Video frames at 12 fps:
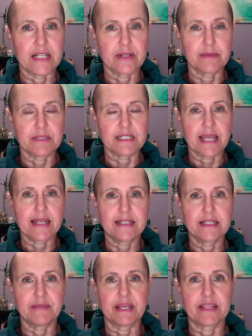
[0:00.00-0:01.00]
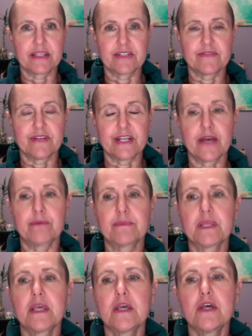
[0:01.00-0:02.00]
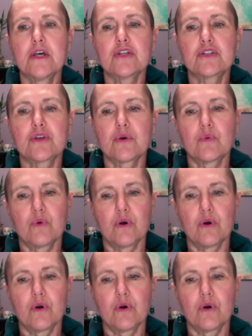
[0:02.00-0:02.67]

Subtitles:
So I've decided to make this video. So